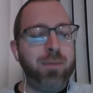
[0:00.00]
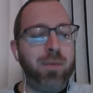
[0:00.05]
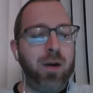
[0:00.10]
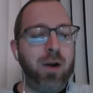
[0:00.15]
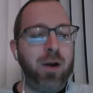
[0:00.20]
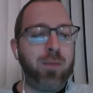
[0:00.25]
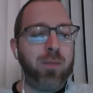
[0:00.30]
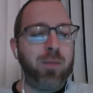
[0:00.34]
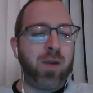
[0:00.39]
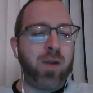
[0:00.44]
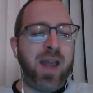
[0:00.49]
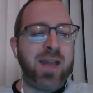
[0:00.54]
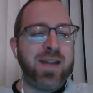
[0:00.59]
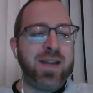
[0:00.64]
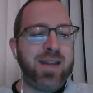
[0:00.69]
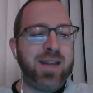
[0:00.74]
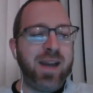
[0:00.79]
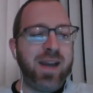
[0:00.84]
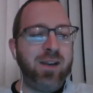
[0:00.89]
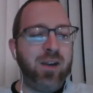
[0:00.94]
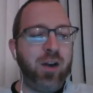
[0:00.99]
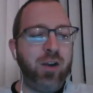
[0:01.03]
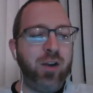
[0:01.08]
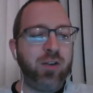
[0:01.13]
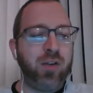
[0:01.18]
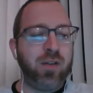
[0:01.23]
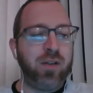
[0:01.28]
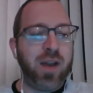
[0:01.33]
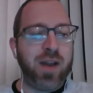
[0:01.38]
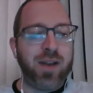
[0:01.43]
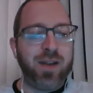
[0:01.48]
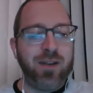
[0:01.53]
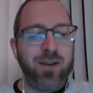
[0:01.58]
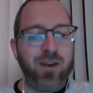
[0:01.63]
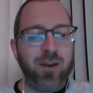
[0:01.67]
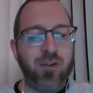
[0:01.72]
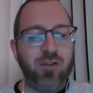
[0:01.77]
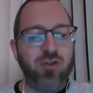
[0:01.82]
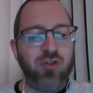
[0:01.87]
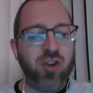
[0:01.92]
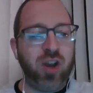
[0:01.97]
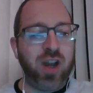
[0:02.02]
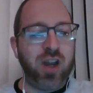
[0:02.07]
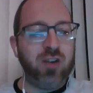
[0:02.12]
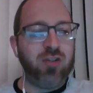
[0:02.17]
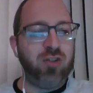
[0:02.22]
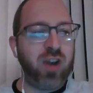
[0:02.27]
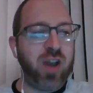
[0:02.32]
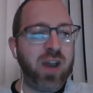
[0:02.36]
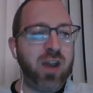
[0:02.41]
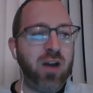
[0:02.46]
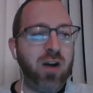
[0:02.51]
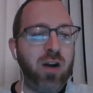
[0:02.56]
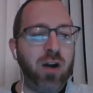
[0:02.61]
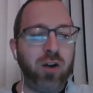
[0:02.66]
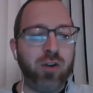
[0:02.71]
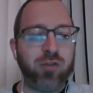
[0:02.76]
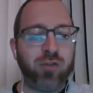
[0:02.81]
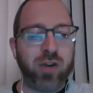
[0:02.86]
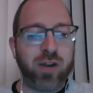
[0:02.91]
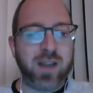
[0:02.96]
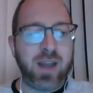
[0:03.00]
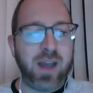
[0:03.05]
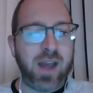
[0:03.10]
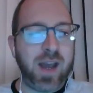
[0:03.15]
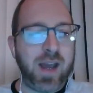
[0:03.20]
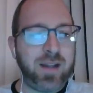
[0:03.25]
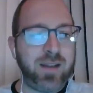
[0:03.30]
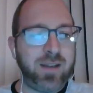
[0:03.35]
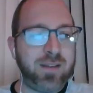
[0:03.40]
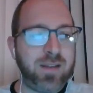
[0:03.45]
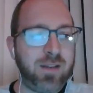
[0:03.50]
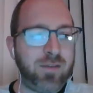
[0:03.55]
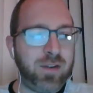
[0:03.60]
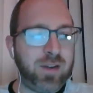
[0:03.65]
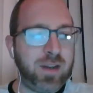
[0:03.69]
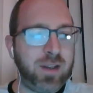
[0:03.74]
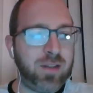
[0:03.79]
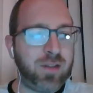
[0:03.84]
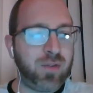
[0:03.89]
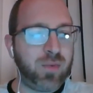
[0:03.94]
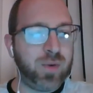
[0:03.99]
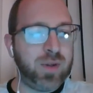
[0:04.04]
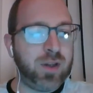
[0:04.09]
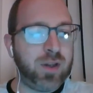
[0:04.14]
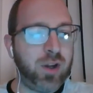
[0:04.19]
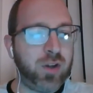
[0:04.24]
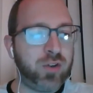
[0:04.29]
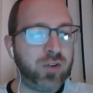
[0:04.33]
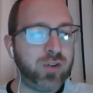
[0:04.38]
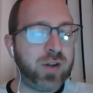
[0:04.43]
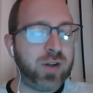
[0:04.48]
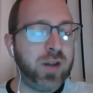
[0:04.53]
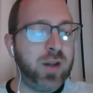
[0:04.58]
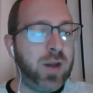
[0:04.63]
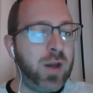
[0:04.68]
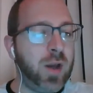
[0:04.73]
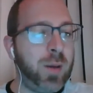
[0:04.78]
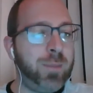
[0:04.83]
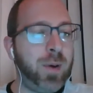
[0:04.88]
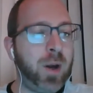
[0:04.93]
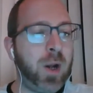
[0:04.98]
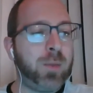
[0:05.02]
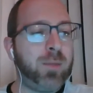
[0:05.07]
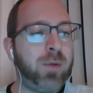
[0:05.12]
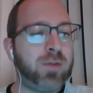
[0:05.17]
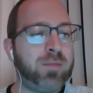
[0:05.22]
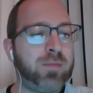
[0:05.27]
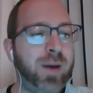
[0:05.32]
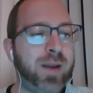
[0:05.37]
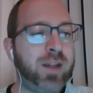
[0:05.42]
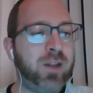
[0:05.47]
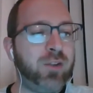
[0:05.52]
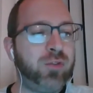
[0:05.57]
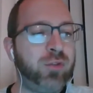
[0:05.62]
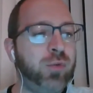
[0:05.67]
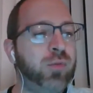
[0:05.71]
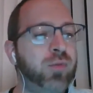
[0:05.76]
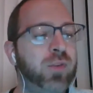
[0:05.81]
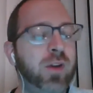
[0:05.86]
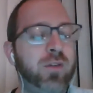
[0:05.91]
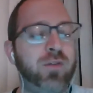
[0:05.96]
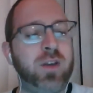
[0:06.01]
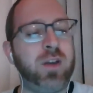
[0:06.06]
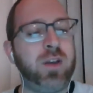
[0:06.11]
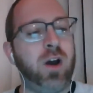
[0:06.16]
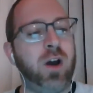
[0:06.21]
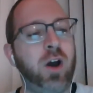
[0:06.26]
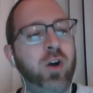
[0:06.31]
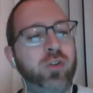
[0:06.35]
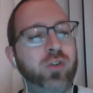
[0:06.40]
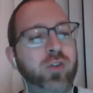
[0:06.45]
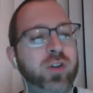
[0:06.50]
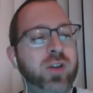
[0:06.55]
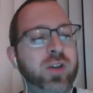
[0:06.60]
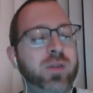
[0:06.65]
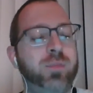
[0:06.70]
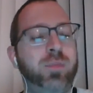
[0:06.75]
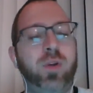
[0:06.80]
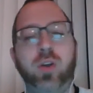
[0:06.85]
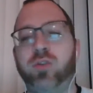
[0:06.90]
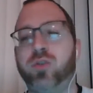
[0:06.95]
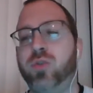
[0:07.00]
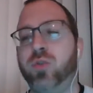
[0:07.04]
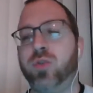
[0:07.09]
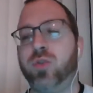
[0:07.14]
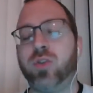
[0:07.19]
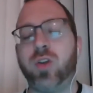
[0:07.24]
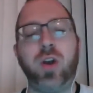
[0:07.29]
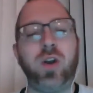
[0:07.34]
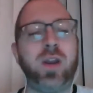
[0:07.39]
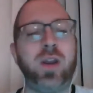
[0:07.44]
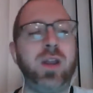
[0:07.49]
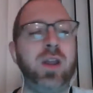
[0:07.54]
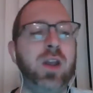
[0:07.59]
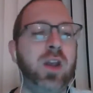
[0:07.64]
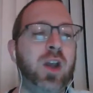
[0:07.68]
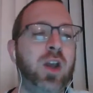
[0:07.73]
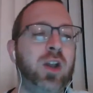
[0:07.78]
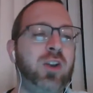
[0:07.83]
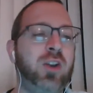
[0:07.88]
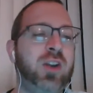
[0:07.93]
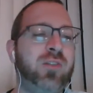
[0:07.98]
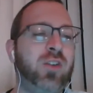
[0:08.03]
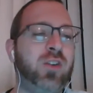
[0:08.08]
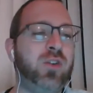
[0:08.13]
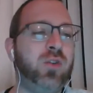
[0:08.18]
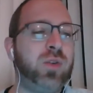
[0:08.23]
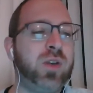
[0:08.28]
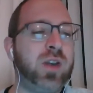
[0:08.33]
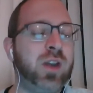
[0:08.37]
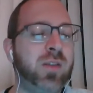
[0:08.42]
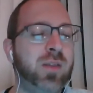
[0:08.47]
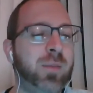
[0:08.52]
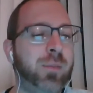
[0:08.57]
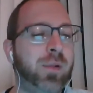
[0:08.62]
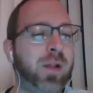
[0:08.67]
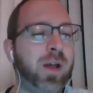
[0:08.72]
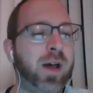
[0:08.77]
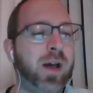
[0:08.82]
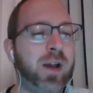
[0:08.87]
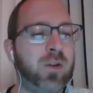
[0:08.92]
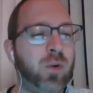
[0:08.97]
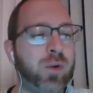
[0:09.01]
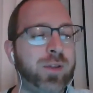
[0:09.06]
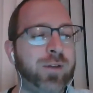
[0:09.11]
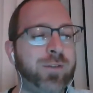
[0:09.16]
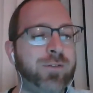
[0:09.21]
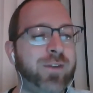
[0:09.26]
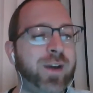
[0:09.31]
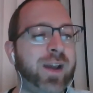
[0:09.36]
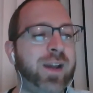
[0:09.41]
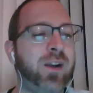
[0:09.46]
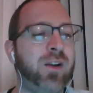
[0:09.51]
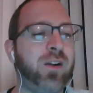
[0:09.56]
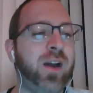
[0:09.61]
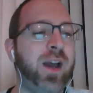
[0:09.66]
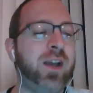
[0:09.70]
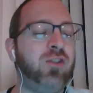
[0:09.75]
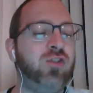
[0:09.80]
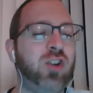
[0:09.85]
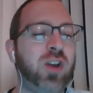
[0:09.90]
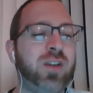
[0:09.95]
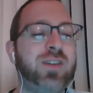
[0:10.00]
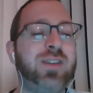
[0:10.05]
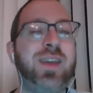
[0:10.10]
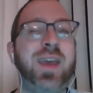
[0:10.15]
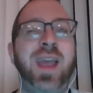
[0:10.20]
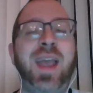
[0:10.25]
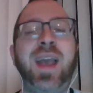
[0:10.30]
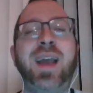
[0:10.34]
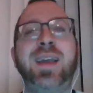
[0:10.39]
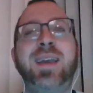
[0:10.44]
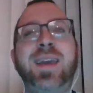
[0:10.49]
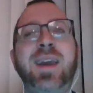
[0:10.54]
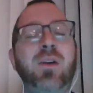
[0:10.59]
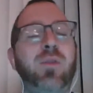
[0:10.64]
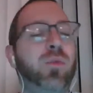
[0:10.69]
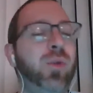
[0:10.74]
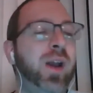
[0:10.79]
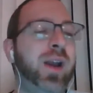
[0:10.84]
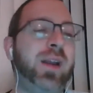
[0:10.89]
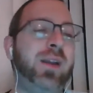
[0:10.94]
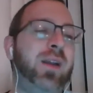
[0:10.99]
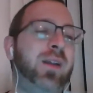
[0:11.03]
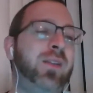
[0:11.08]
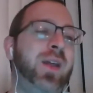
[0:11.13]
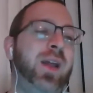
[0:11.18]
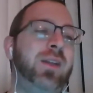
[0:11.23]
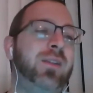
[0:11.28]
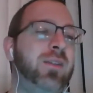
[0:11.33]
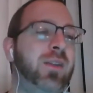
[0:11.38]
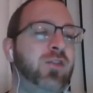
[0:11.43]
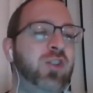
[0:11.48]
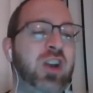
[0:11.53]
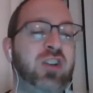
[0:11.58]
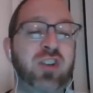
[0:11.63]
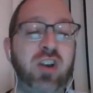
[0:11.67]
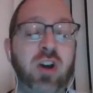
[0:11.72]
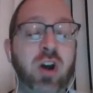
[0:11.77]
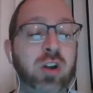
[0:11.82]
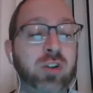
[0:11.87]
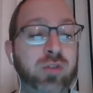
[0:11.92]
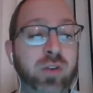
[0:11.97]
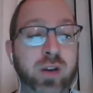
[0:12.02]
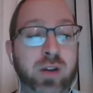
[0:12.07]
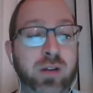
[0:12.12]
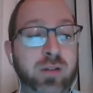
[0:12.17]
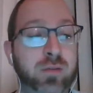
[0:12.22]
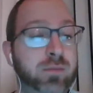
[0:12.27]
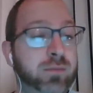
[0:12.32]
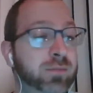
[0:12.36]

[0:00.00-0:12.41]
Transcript: Barber, 8,900, taking on JJ Aldrich at 7,300. Barber's minus 250. Aldrich is plus 230. Do you have the new kid on the block or the fighter I just can't get right? And that's JJ Aldrich.